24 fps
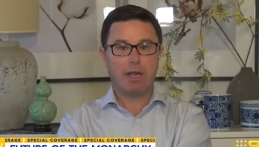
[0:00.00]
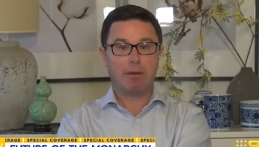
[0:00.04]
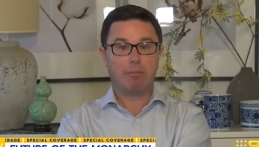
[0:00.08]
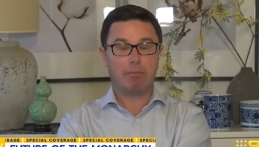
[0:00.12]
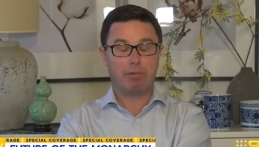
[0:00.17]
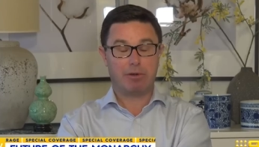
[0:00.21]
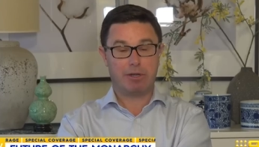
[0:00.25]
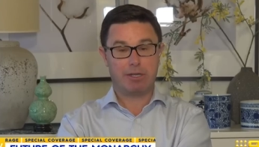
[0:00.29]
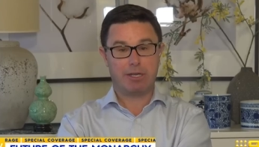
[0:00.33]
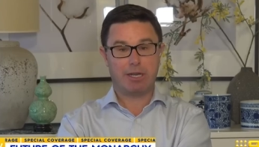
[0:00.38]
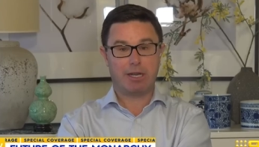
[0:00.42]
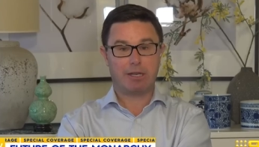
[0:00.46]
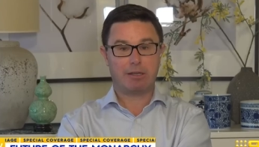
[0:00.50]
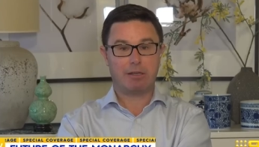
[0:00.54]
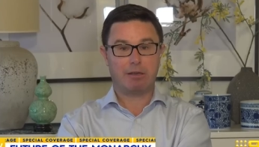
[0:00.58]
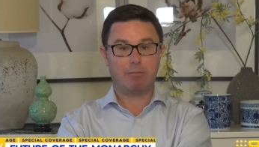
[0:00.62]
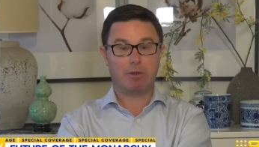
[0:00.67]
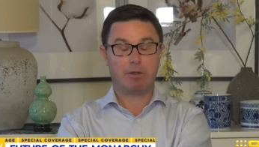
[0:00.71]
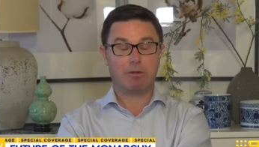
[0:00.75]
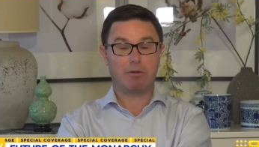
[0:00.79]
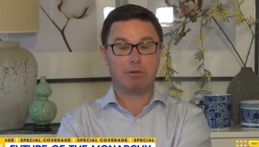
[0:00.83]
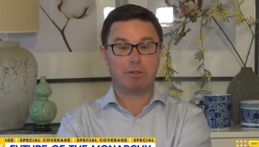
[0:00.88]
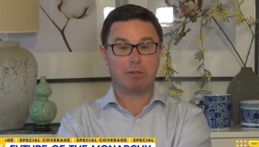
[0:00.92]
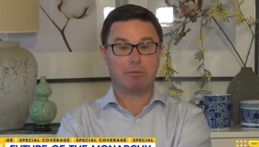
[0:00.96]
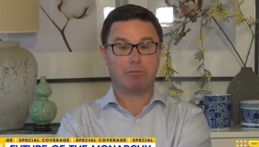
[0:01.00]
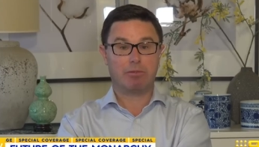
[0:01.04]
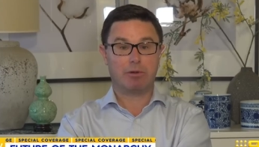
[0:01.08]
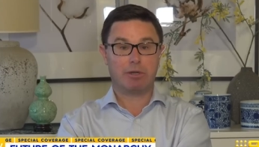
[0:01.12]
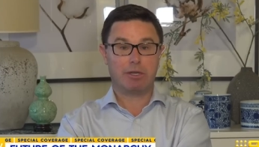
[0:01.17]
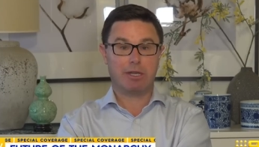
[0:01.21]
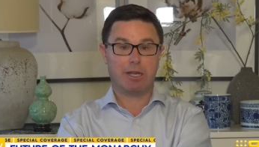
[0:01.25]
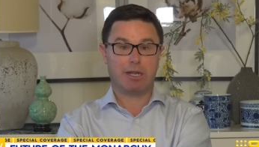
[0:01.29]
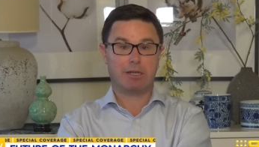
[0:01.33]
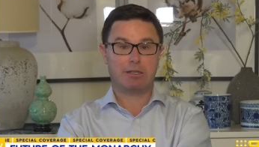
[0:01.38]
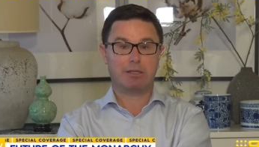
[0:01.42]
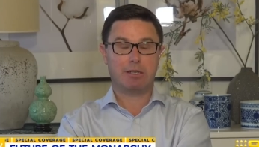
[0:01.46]
protected because it
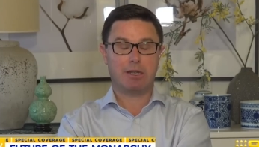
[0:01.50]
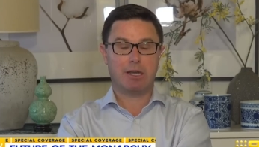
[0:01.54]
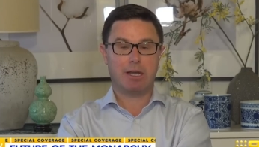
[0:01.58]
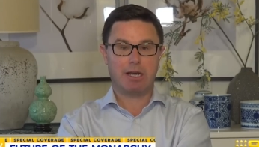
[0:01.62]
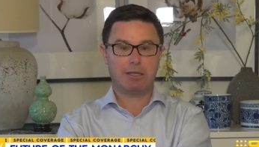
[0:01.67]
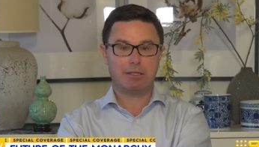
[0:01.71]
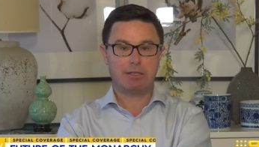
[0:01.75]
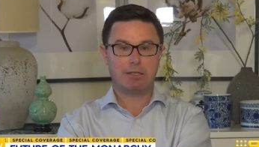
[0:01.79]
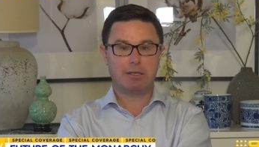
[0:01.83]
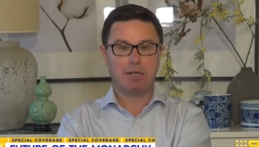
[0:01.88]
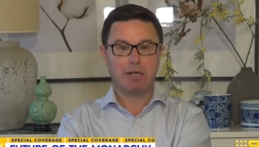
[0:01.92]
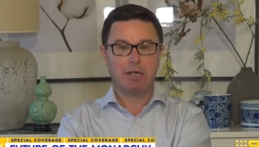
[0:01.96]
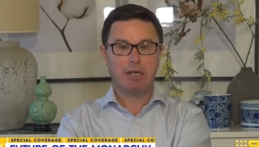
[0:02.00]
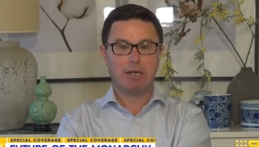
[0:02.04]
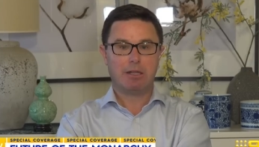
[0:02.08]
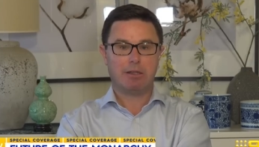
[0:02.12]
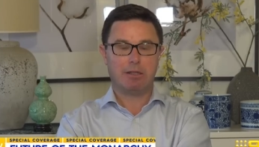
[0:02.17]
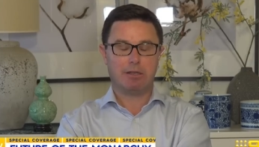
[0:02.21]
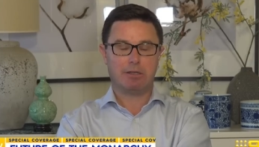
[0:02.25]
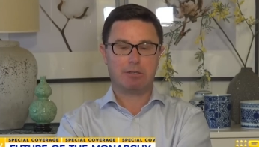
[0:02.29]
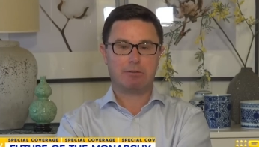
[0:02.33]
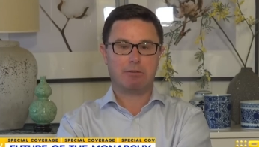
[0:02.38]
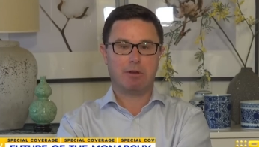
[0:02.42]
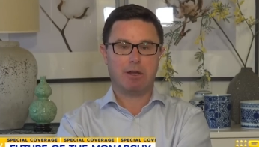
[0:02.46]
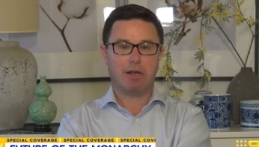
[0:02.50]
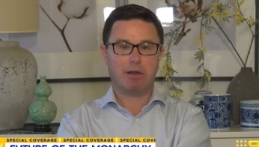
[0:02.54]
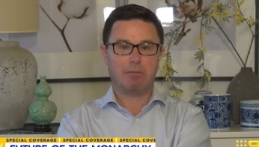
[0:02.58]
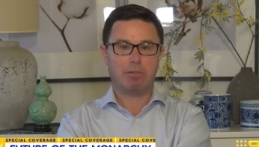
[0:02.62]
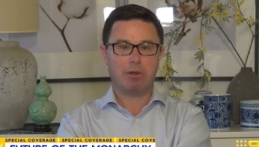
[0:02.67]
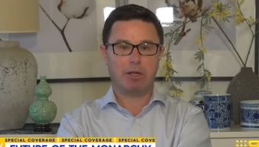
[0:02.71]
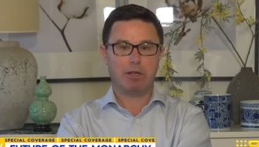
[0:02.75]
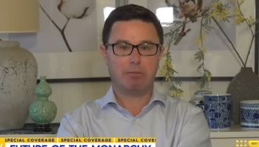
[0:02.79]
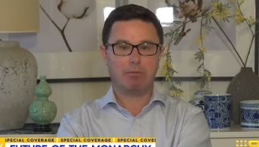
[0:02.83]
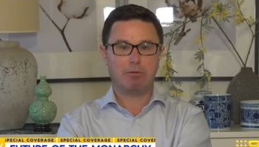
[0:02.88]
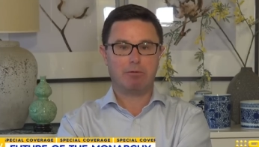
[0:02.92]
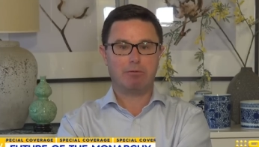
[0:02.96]
protects us, the Australian
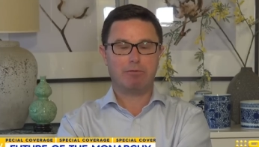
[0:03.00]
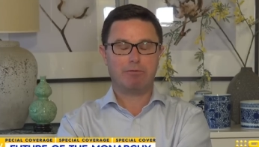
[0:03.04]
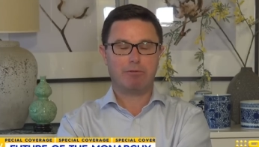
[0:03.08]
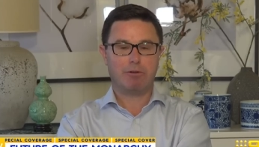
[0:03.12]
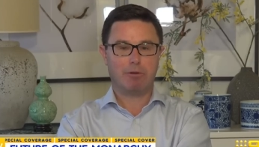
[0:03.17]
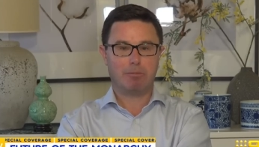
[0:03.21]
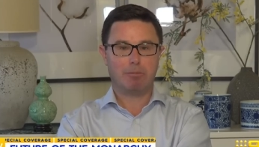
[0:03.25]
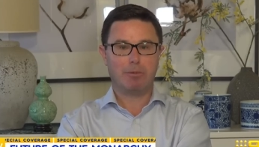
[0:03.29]
people, from